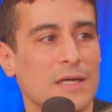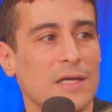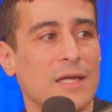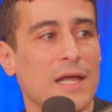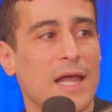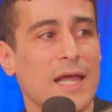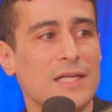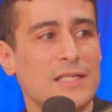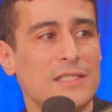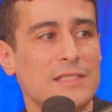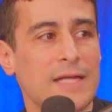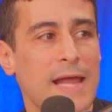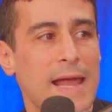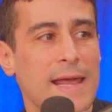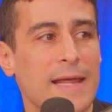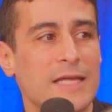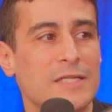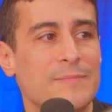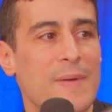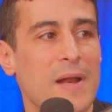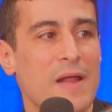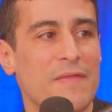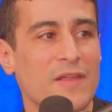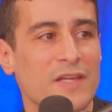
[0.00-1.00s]
His state has
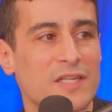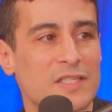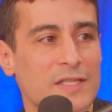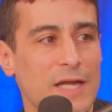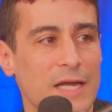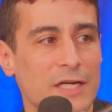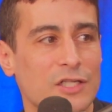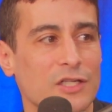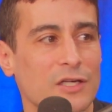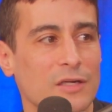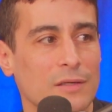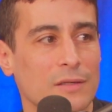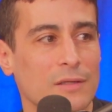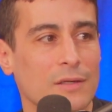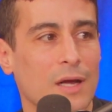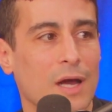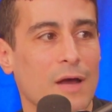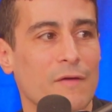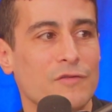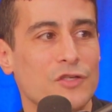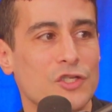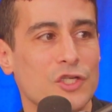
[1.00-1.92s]
been at the center of